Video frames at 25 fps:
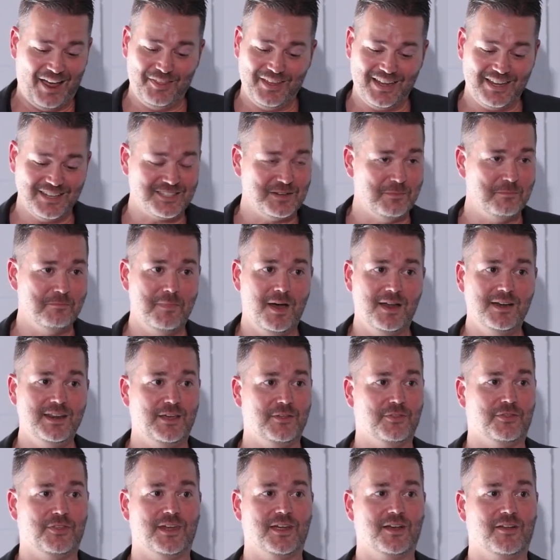I think it's a
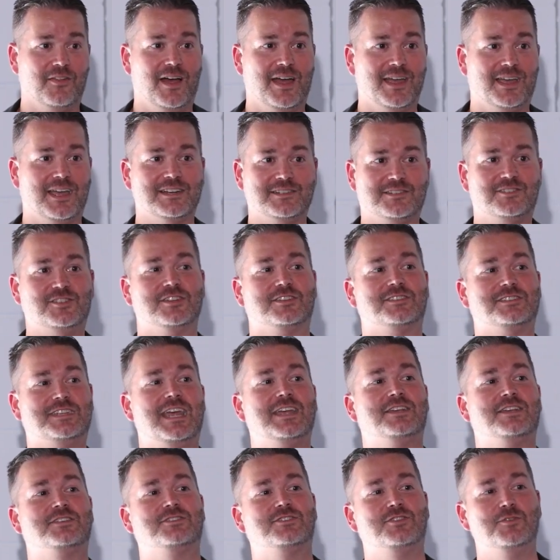money thing. Like it just
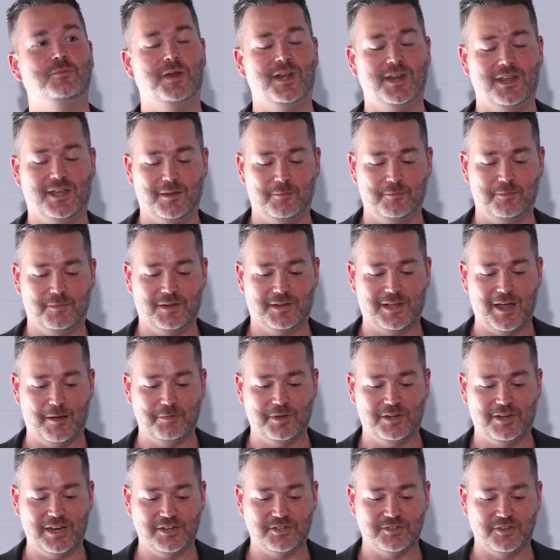takes too many com
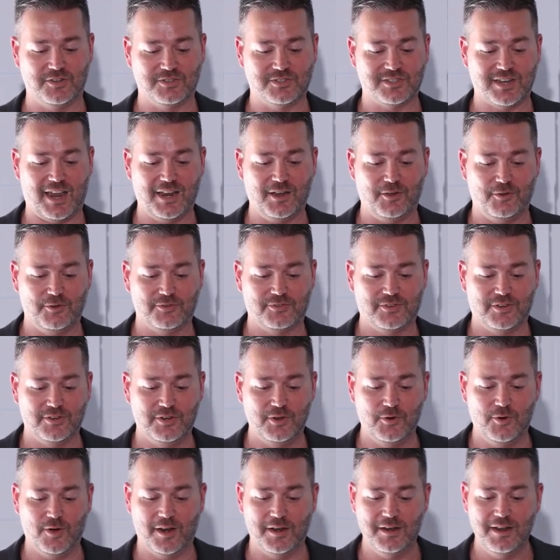computational cycles to
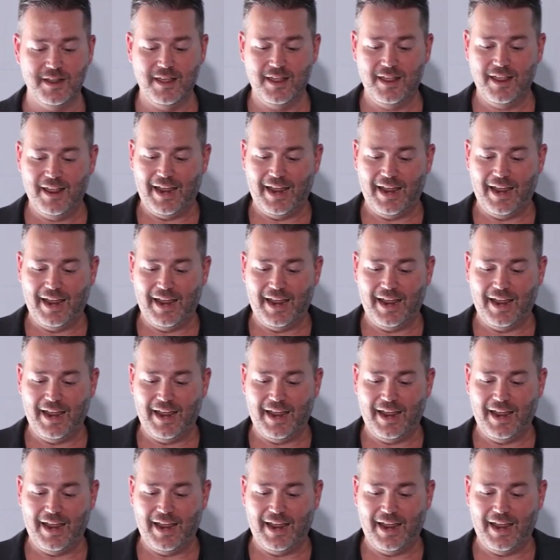do it.